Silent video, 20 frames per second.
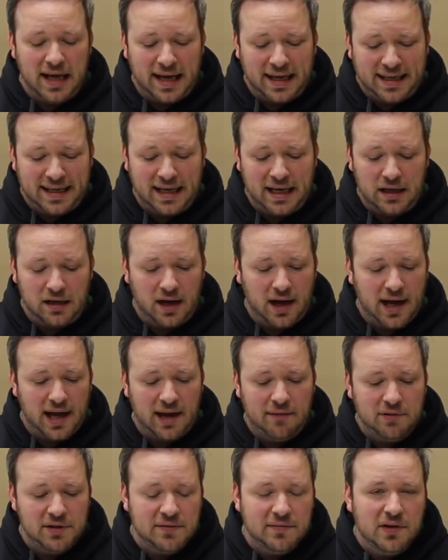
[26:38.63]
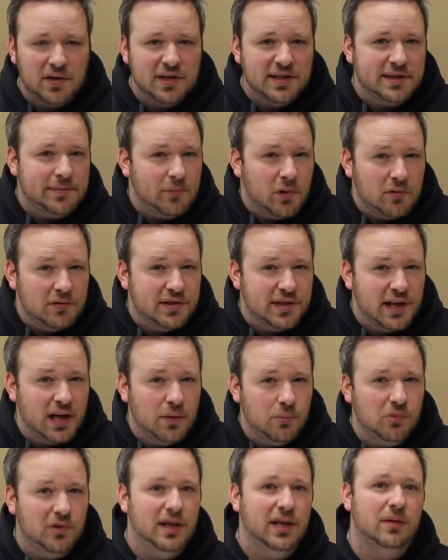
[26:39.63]
Again, I have a very small
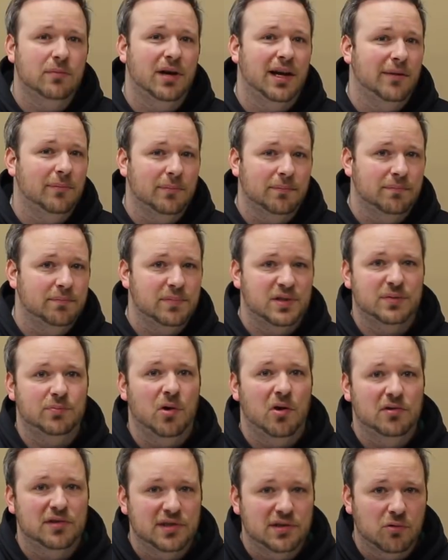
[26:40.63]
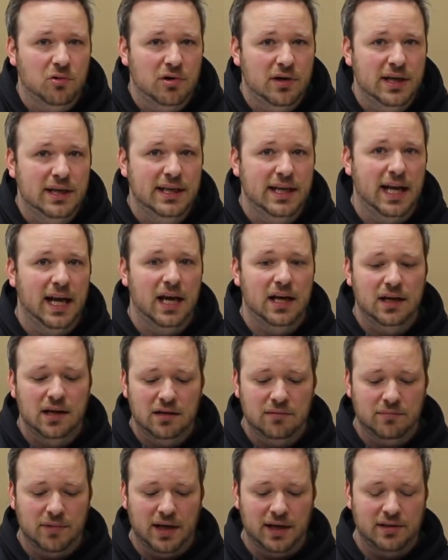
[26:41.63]
sampling, my small store in Indiana
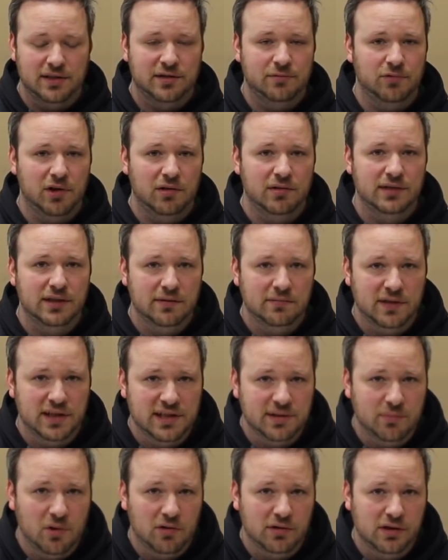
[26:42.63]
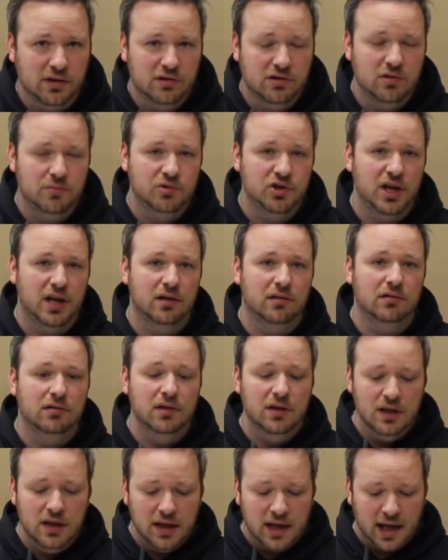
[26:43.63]
and my relatively small YouTube channel.